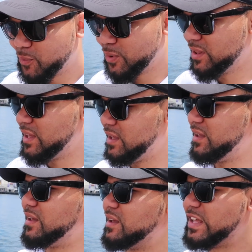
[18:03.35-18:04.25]

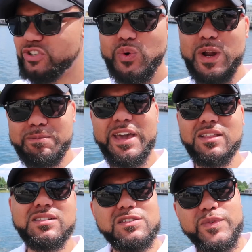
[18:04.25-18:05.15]
really enjoyed
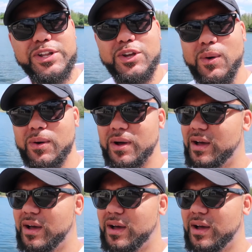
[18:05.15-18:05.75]
making this video.